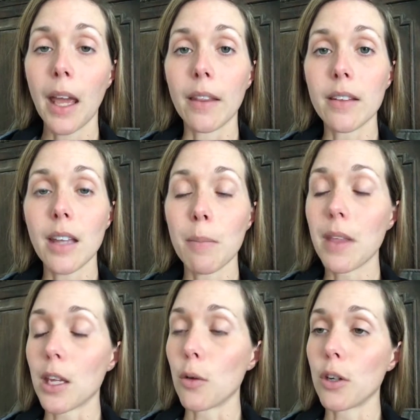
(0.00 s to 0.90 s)
And the same
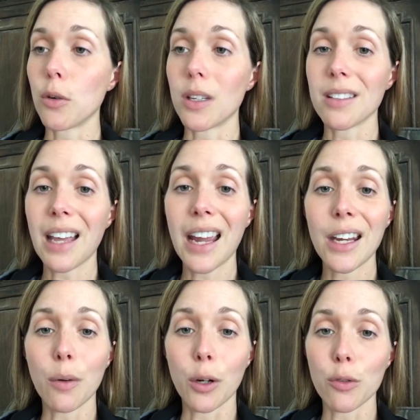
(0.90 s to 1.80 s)
thing, you can do a
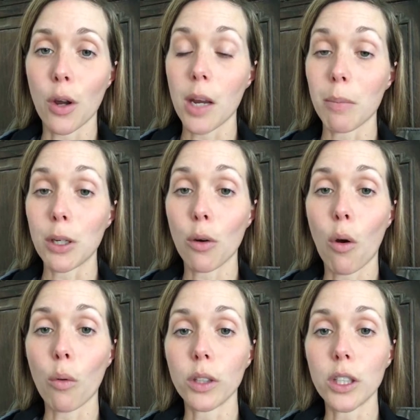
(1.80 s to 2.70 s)
design or a drawing, but you're
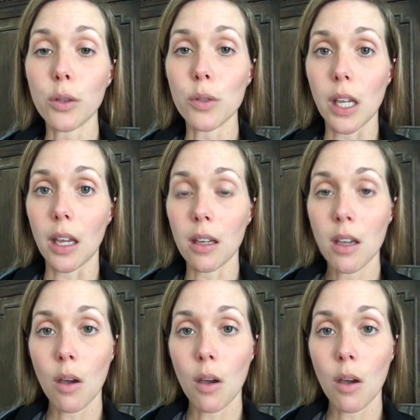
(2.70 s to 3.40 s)
only using